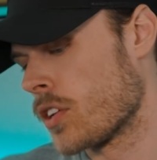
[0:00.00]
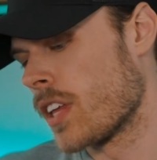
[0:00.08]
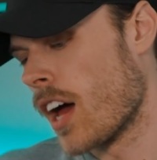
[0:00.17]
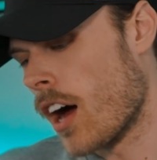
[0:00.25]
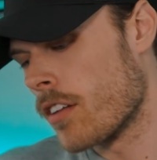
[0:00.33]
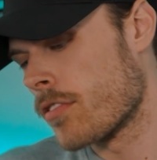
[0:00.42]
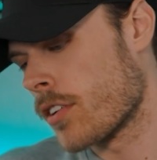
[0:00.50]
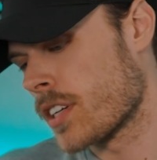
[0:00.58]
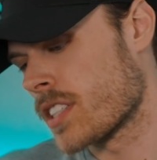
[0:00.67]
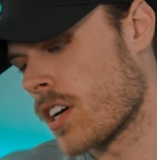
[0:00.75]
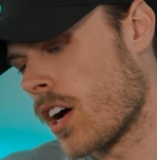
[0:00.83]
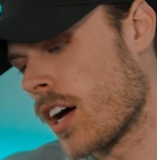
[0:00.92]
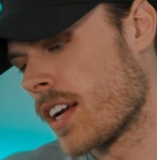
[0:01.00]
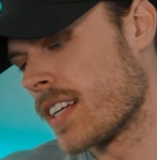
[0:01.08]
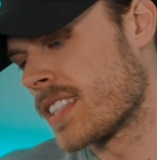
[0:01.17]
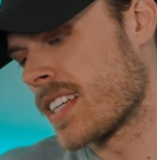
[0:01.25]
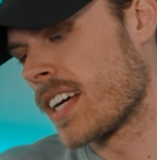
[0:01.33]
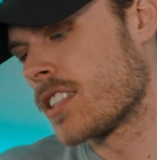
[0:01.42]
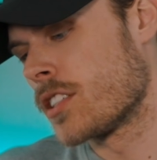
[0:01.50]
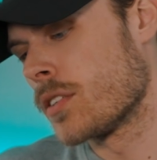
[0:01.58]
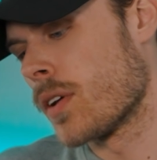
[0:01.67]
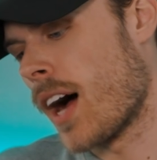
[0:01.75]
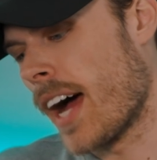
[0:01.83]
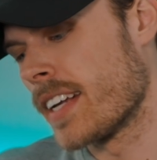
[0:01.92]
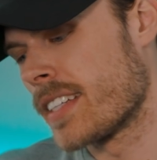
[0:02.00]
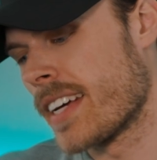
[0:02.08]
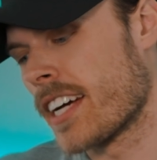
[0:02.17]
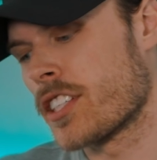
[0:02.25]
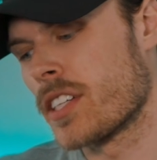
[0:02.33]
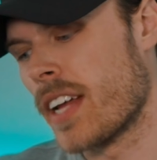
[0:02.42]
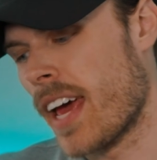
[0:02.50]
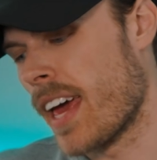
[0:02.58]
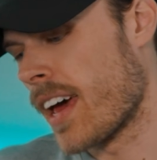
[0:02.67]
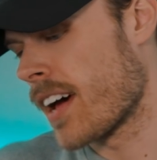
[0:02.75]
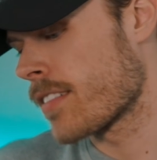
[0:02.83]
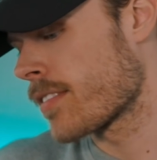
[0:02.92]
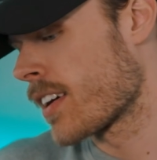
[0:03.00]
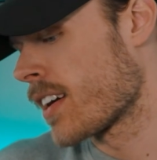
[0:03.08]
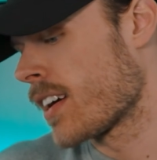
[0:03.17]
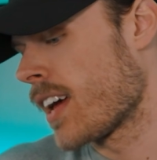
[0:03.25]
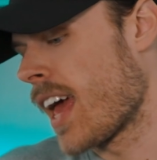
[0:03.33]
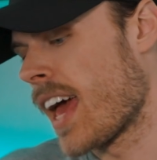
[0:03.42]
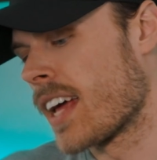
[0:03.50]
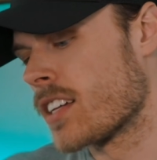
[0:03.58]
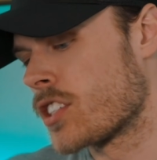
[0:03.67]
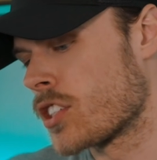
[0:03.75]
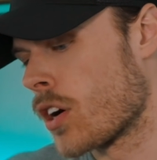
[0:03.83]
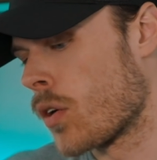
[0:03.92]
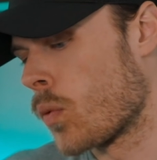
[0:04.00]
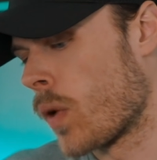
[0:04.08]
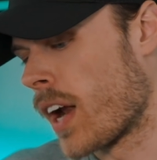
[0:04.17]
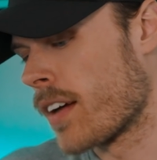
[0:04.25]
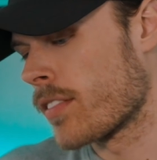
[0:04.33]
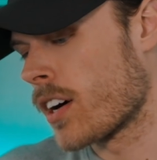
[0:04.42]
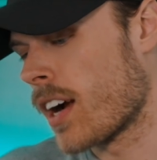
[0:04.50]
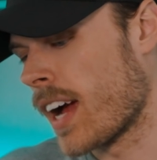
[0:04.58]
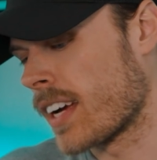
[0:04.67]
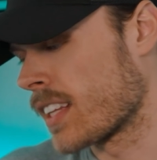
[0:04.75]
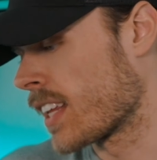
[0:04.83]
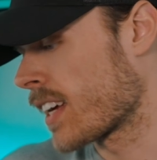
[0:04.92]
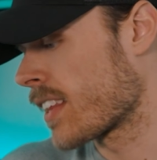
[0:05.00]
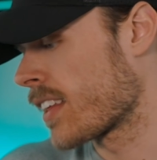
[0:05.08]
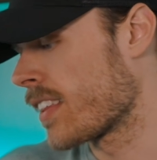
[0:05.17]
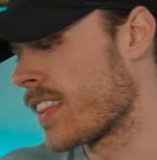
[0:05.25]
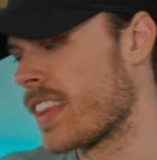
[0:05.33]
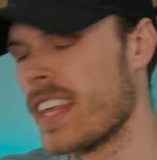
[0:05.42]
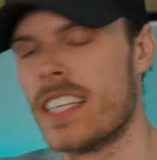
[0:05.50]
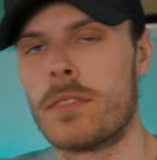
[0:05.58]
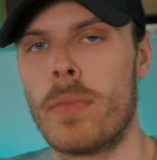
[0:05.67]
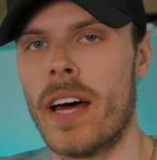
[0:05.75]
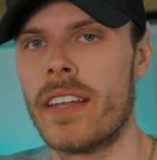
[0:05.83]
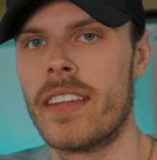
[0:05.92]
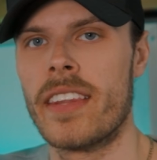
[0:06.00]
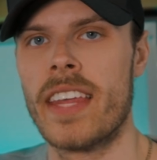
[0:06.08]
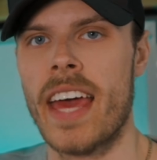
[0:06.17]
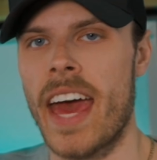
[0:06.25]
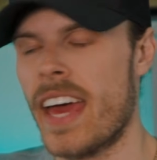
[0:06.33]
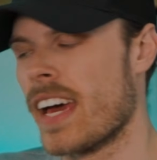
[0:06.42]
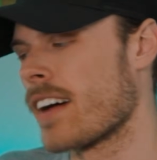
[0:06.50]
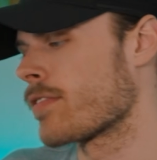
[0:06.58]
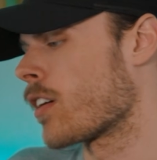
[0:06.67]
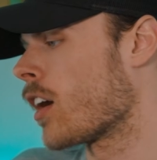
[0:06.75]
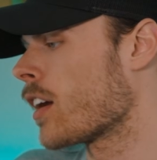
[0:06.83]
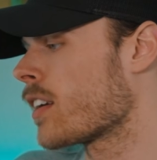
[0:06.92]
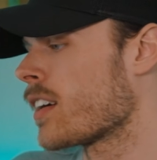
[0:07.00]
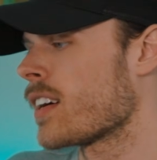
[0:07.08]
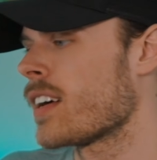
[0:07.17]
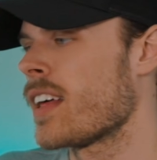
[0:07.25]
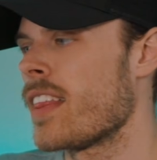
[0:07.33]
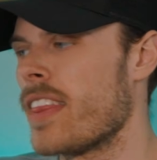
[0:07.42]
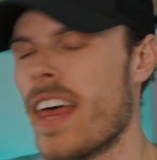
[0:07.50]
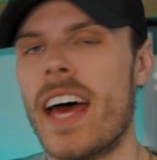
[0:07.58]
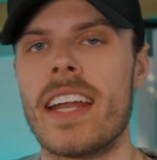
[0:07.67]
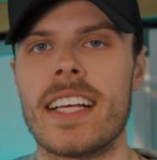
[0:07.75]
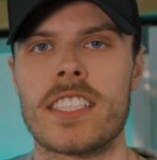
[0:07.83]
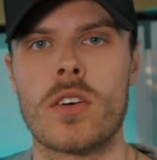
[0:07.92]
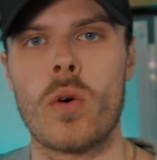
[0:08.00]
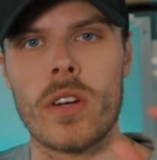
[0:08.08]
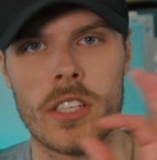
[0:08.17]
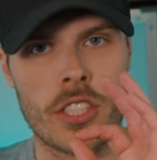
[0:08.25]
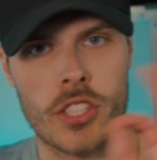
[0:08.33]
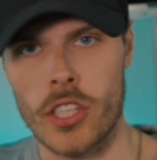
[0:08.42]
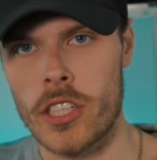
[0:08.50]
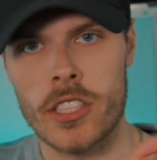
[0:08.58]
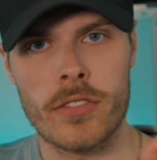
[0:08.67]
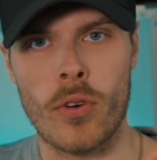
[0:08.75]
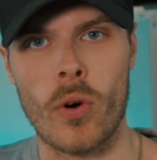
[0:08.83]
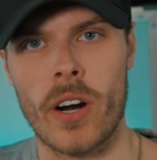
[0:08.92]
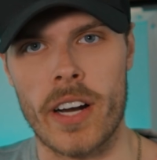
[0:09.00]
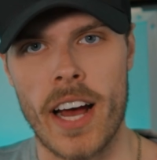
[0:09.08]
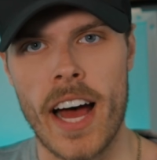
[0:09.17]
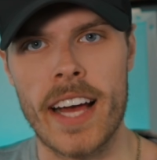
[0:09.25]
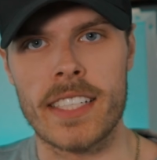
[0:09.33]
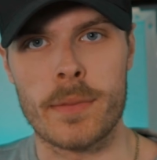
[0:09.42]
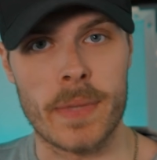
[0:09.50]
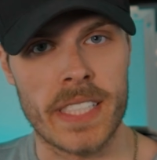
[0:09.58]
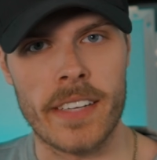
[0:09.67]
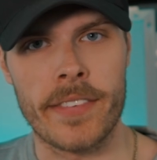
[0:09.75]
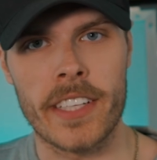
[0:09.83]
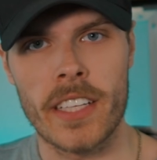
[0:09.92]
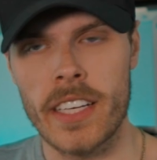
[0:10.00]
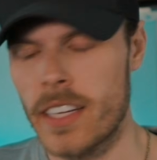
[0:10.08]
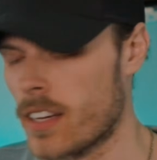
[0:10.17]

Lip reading: the autofocus on is set to eye detection AF. And so whenever I click this button, the AF on, then it's going to search for an eye specifically.